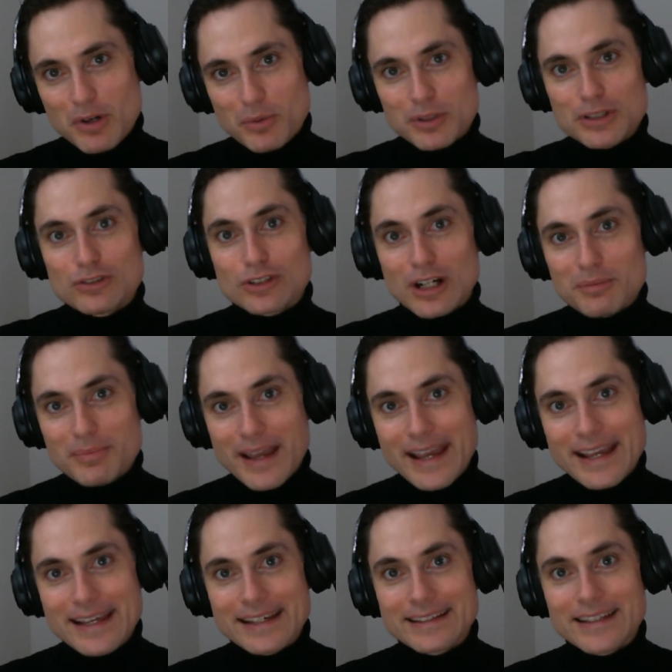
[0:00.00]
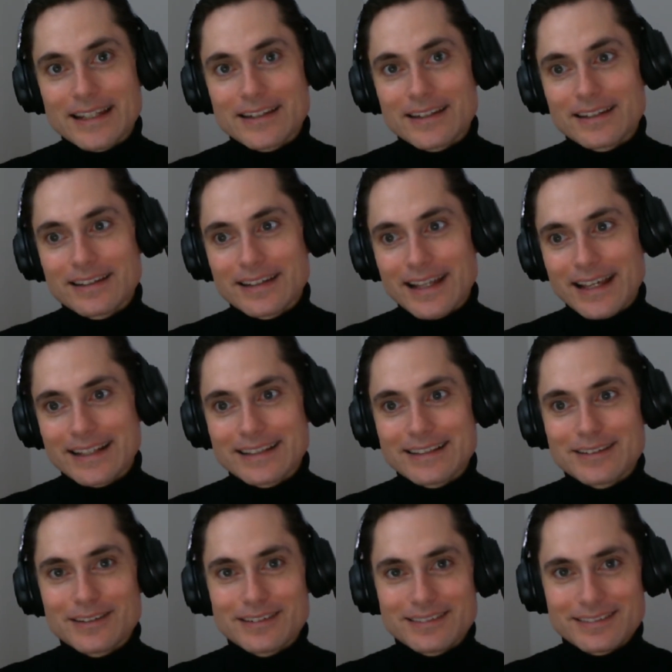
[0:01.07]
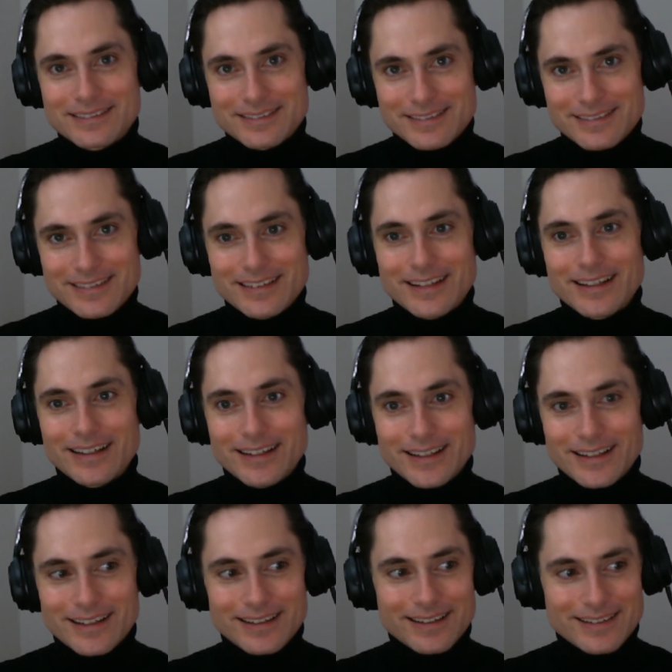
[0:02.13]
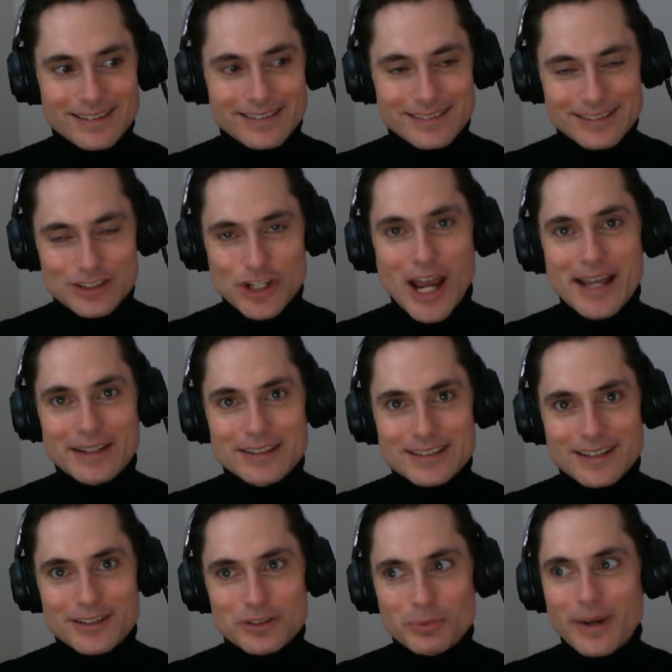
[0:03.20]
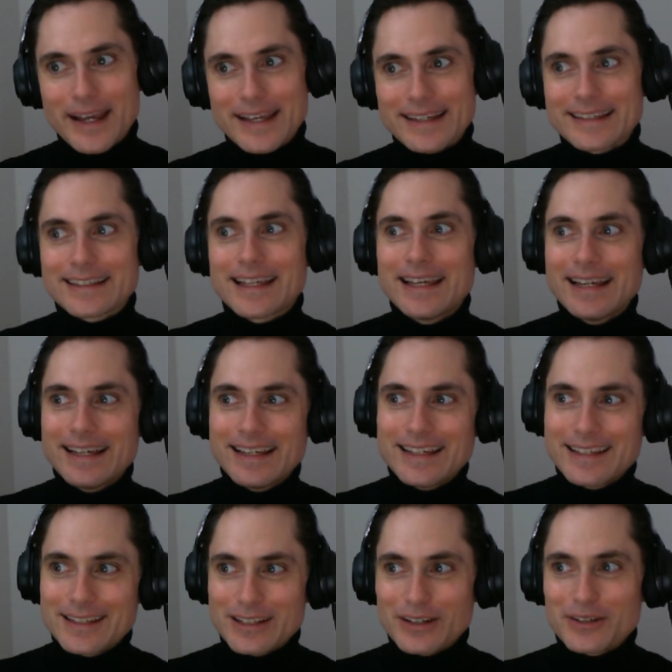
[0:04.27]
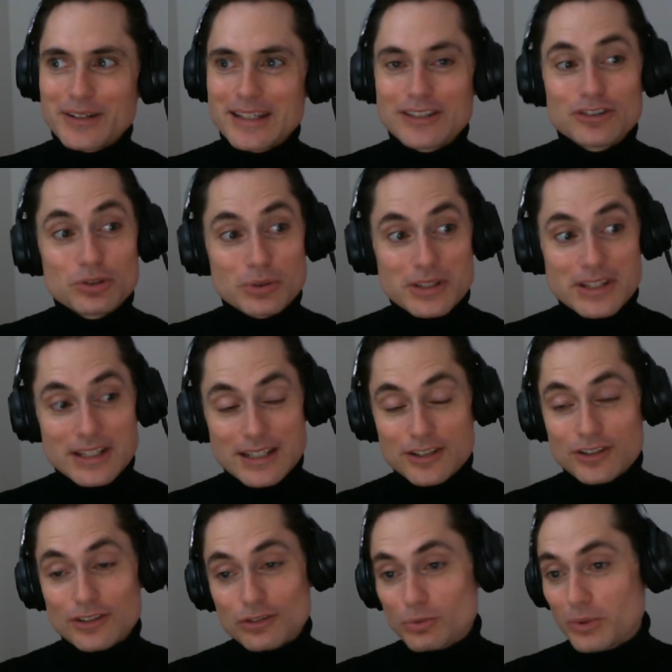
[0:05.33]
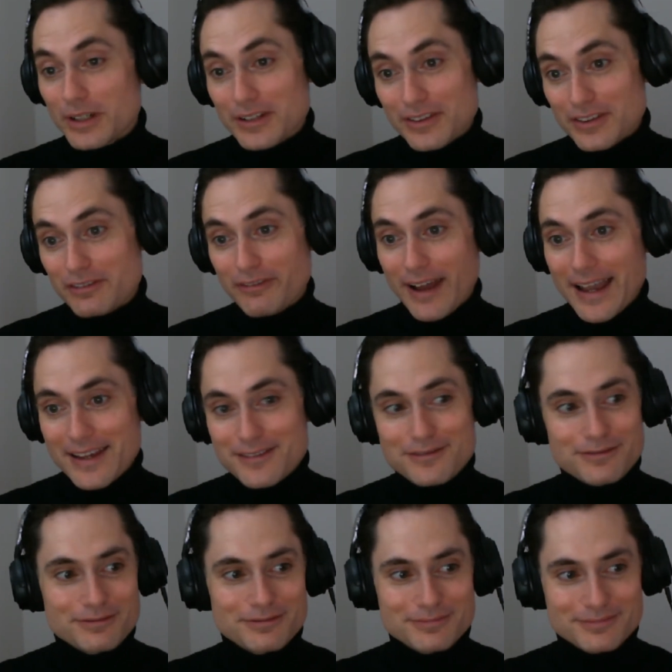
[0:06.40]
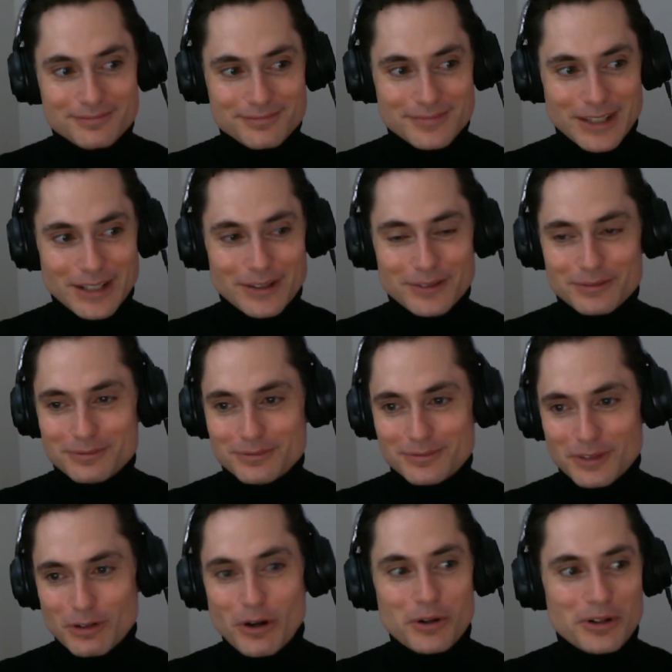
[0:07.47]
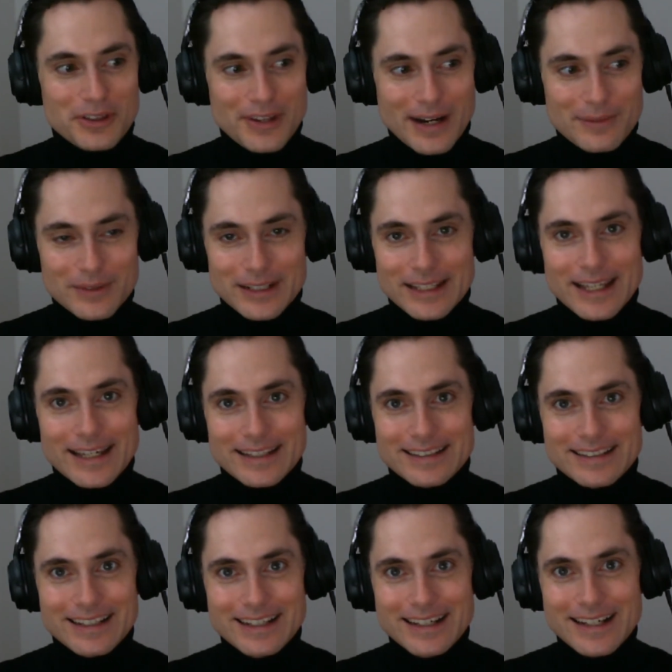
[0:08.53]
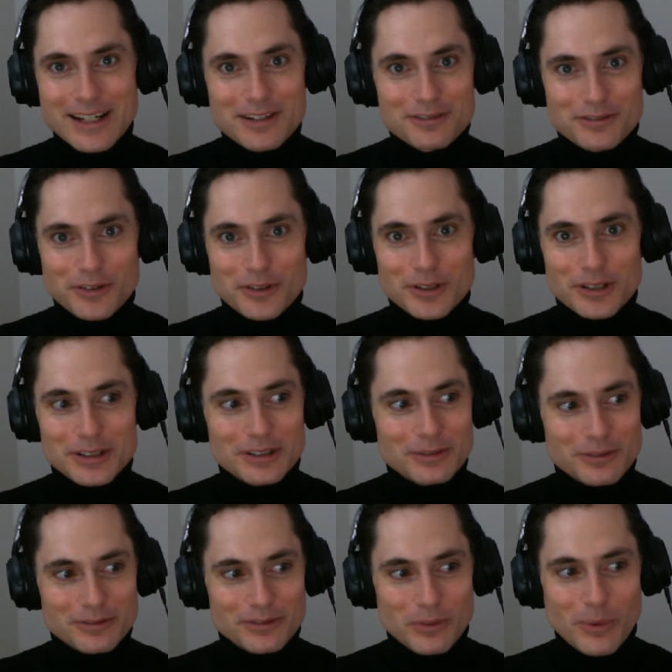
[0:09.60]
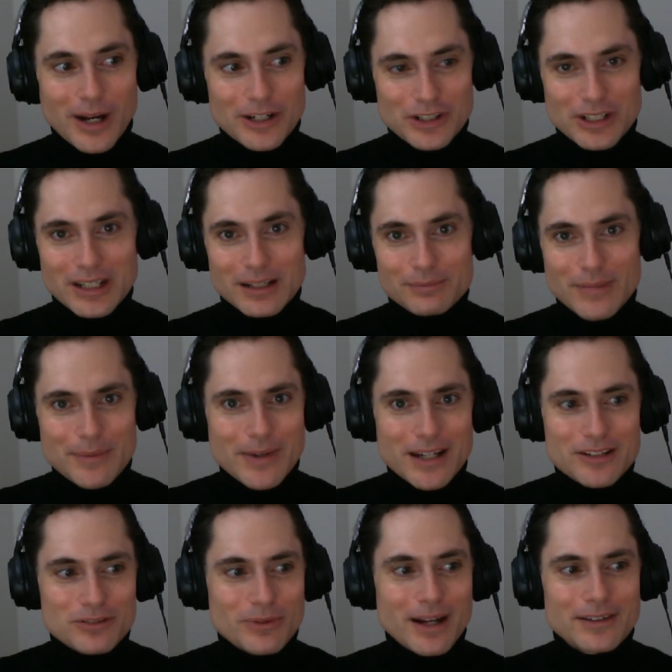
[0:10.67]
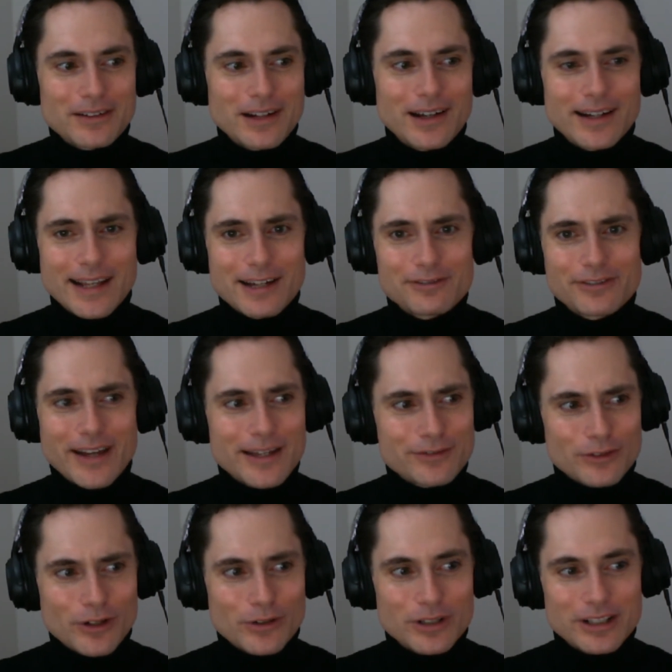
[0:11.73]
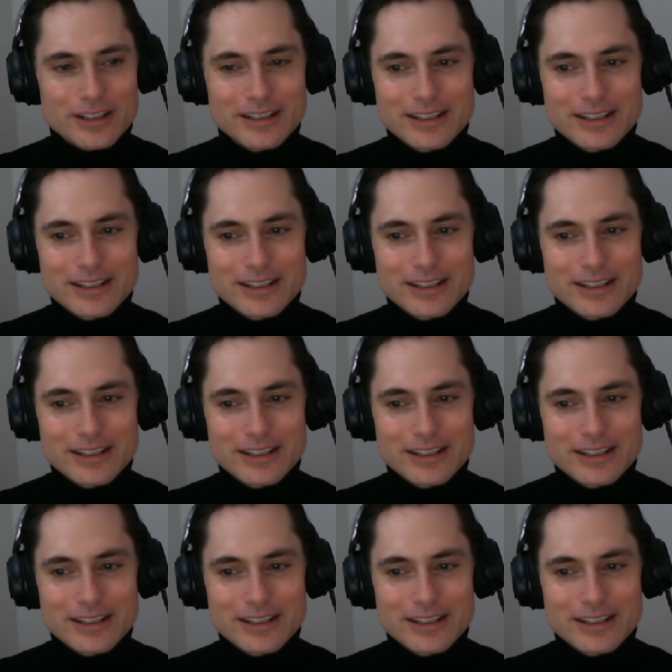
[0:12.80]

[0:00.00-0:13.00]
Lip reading: when you start paying, then the child starts weighing, is doing the dishes worth the 5, kroner that I'm going to get for washing up? Maybe I'd just rather not have 5 kroner.